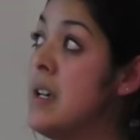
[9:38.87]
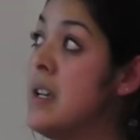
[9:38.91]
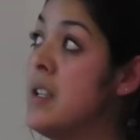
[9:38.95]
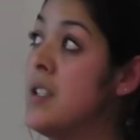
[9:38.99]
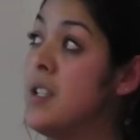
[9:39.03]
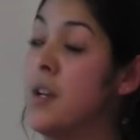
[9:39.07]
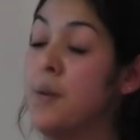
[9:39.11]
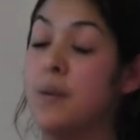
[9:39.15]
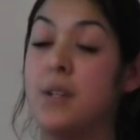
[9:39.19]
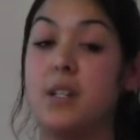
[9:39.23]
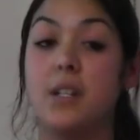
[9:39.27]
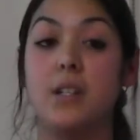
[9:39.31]

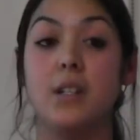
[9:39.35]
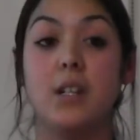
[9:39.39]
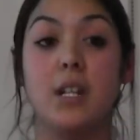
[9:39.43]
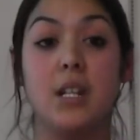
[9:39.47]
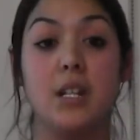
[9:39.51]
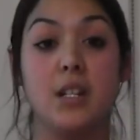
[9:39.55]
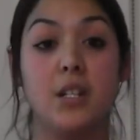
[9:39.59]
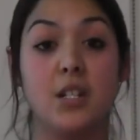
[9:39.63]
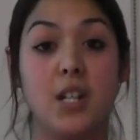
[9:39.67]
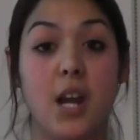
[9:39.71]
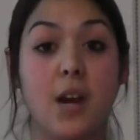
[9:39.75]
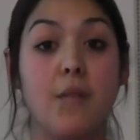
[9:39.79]
So
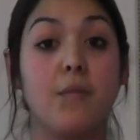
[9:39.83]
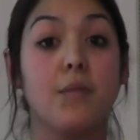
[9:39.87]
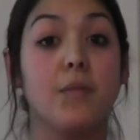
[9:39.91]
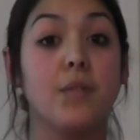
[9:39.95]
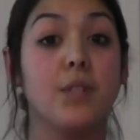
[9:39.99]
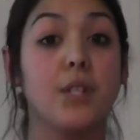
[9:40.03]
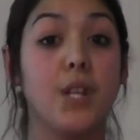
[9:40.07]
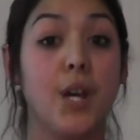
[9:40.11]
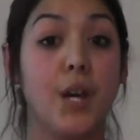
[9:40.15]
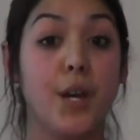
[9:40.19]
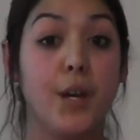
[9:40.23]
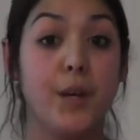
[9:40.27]
in general
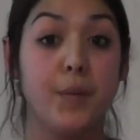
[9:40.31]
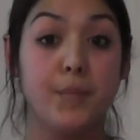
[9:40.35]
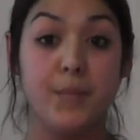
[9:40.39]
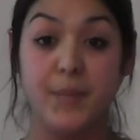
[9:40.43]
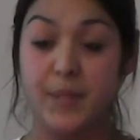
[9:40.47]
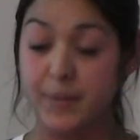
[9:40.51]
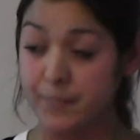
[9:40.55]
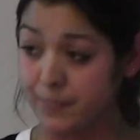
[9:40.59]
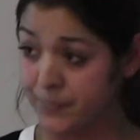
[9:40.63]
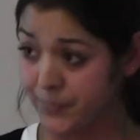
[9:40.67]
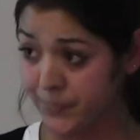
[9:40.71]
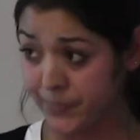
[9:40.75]

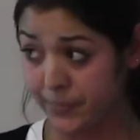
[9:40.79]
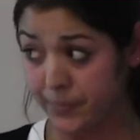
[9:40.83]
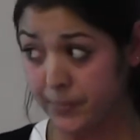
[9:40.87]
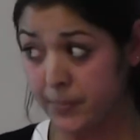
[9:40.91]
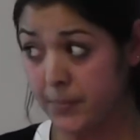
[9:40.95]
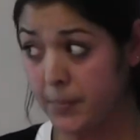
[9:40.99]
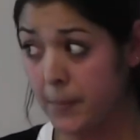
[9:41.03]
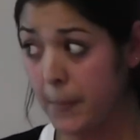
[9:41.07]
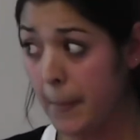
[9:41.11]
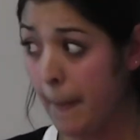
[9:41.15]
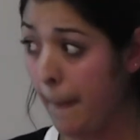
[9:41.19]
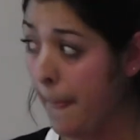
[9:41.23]
terms,
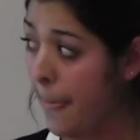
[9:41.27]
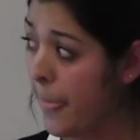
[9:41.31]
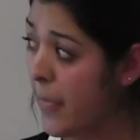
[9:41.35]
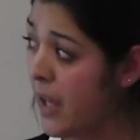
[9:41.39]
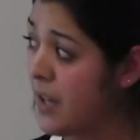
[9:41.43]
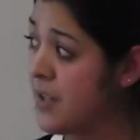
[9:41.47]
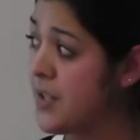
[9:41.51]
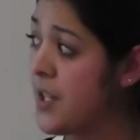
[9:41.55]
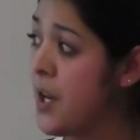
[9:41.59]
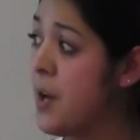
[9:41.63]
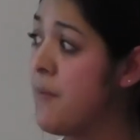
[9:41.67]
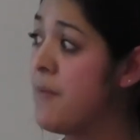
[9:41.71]

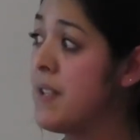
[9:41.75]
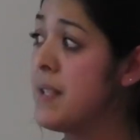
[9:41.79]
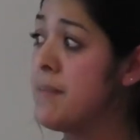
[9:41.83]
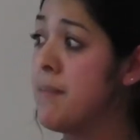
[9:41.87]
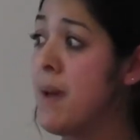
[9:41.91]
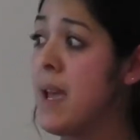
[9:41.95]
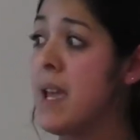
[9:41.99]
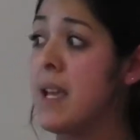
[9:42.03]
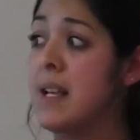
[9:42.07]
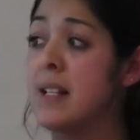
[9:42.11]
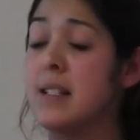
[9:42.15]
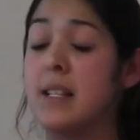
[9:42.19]
a service
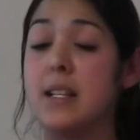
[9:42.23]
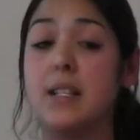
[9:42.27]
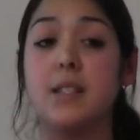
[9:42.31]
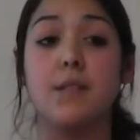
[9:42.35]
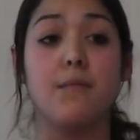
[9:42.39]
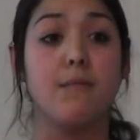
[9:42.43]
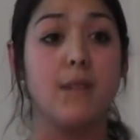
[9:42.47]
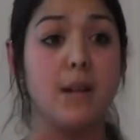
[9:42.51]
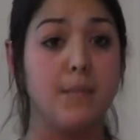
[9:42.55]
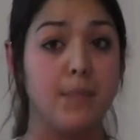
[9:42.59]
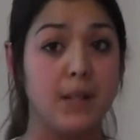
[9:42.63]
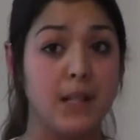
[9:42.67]
may exist,
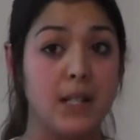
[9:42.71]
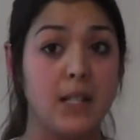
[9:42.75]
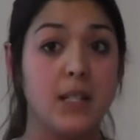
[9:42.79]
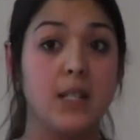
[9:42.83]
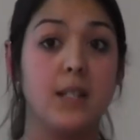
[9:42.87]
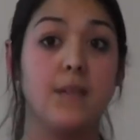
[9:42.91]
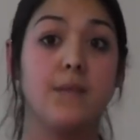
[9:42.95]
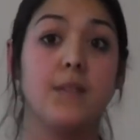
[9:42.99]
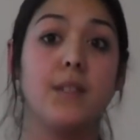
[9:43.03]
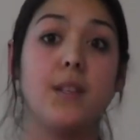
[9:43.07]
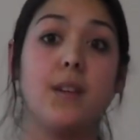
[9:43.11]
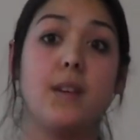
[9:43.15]
a
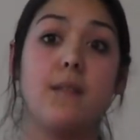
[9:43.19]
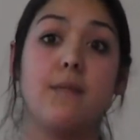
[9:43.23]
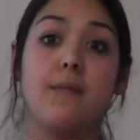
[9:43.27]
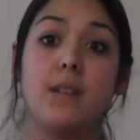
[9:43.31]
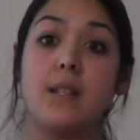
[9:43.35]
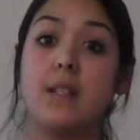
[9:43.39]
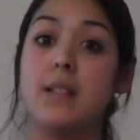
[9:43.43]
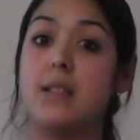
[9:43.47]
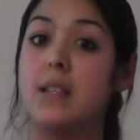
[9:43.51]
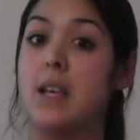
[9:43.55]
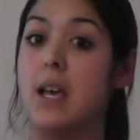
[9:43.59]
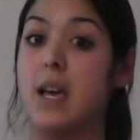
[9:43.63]
rehabilitative
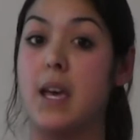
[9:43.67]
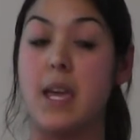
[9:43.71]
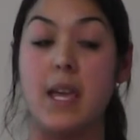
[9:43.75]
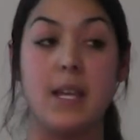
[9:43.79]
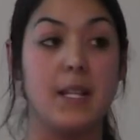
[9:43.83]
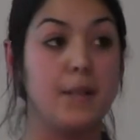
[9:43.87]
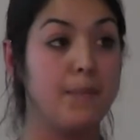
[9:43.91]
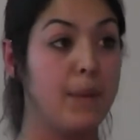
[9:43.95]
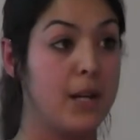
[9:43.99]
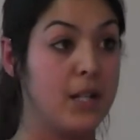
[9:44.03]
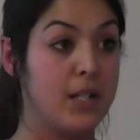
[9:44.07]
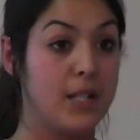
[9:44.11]
service,
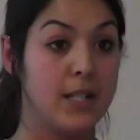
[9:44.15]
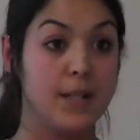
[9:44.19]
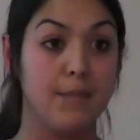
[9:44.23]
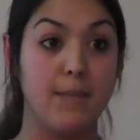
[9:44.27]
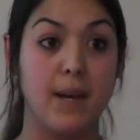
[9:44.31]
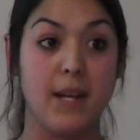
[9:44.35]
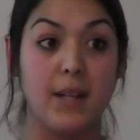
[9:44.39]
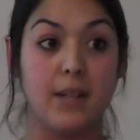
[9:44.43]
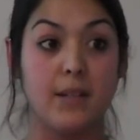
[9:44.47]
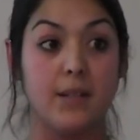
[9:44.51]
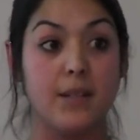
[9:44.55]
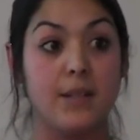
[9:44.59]
a specialist
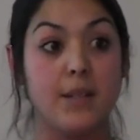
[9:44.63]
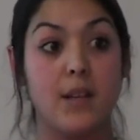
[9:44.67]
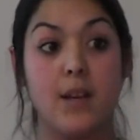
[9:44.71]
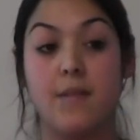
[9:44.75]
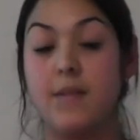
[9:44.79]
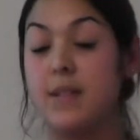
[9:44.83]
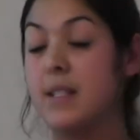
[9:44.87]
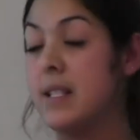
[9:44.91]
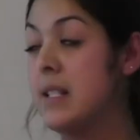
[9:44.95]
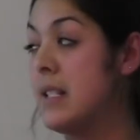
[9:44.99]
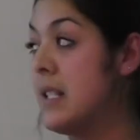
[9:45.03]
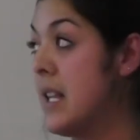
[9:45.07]
medical
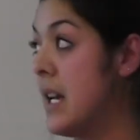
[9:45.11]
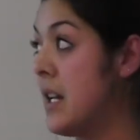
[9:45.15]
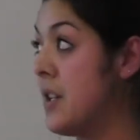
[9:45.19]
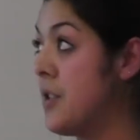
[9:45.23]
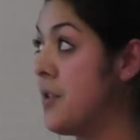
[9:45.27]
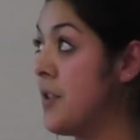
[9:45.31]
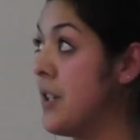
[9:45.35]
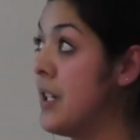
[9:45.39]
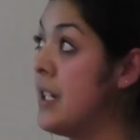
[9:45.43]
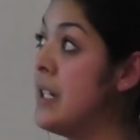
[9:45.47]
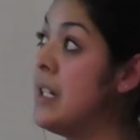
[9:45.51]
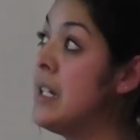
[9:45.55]
service,
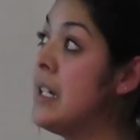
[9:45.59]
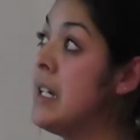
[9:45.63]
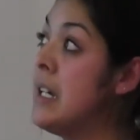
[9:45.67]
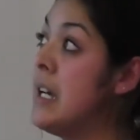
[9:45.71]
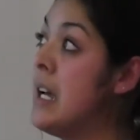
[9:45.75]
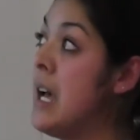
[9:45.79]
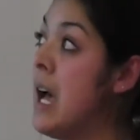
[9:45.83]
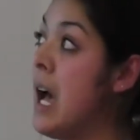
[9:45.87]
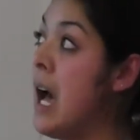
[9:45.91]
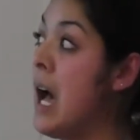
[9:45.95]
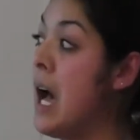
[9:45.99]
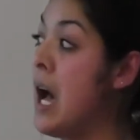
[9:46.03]
etc.,
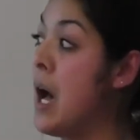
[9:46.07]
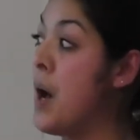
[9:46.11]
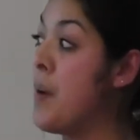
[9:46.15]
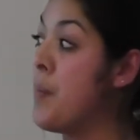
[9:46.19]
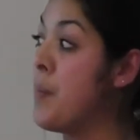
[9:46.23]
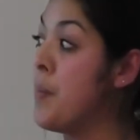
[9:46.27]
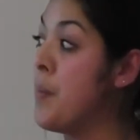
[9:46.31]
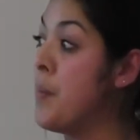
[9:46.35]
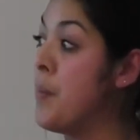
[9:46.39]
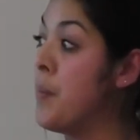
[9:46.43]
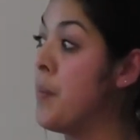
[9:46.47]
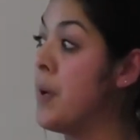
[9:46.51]

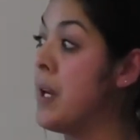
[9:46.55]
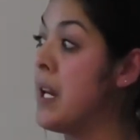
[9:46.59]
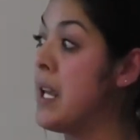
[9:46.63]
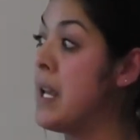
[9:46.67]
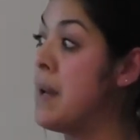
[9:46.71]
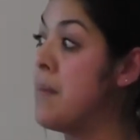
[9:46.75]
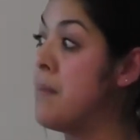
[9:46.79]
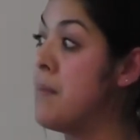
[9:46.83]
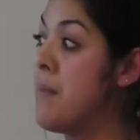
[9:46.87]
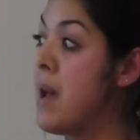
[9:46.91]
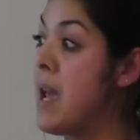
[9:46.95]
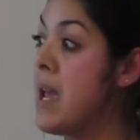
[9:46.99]
but
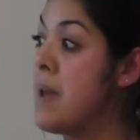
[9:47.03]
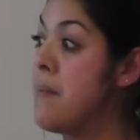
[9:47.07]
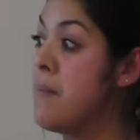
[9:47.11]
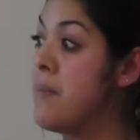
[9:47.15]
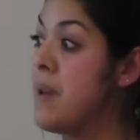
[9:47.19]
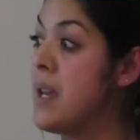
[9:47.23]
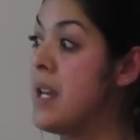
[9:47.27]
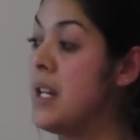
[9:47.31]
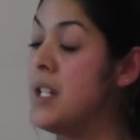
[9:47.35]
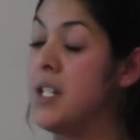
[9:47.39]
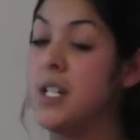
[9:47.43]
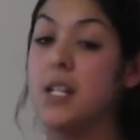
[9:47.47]
it may
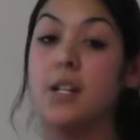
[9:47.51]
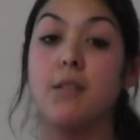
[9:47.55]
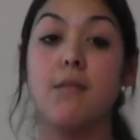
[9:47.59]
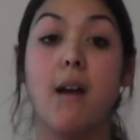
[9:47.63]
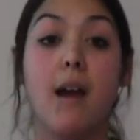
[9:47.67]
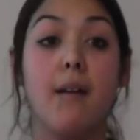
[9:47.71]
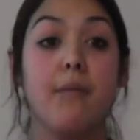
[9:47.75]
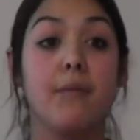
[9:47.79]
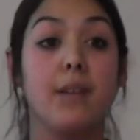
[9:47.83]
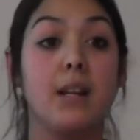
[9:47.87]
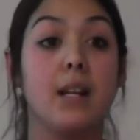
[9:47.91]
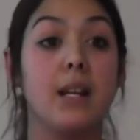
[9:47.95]
be
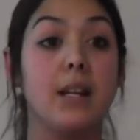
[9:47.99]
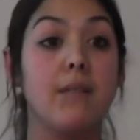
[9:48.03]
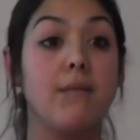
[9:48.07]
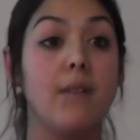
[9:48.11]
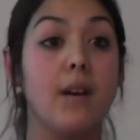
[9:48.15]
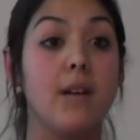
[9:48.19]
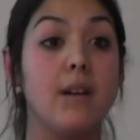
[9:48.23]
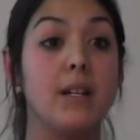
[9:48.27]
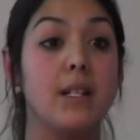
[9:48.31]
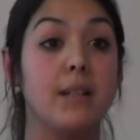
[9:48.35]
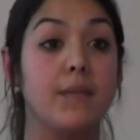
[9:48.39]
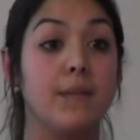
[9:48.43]
geographically
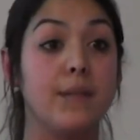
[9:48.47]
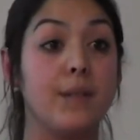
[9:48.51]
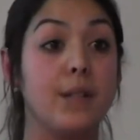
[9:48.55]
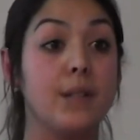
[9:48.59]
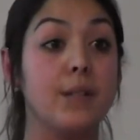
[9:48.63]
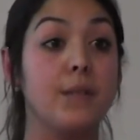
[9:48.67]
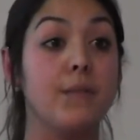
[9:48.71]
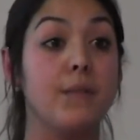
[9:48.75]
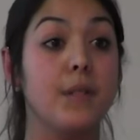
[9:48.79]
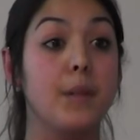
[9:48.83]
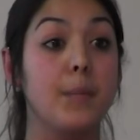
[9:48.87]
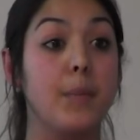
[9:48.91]
very
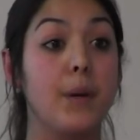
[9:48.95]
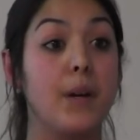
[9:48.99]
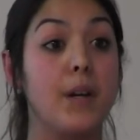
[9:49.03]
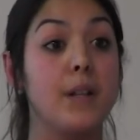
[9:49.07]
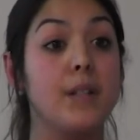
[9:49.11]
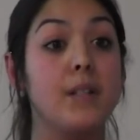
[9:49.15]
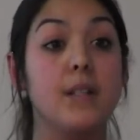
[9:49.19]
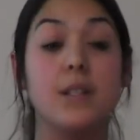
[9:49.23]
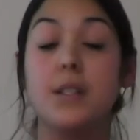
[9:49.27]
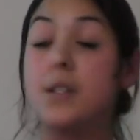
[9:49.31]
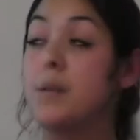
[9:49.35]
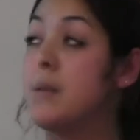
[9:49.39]
difficult for the
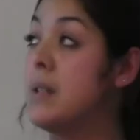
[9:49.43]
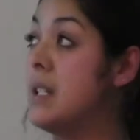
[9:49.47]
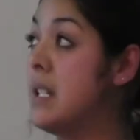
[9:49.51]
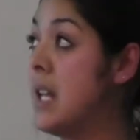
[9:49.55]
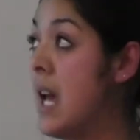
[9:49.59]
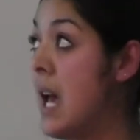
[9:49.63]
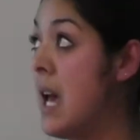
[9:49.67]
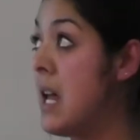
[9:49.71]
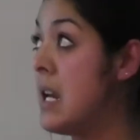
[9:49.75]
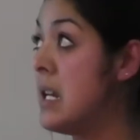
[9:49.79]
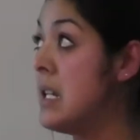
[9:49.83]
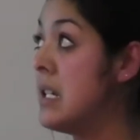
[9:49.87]
person to
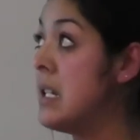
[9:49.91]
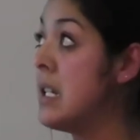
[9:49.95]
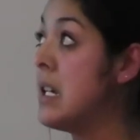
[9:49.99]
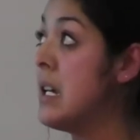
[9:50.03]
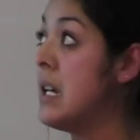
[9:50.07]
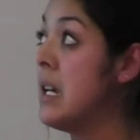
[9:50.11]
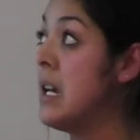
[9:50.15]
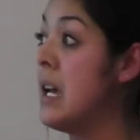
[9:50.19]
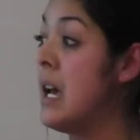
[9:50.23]
attend.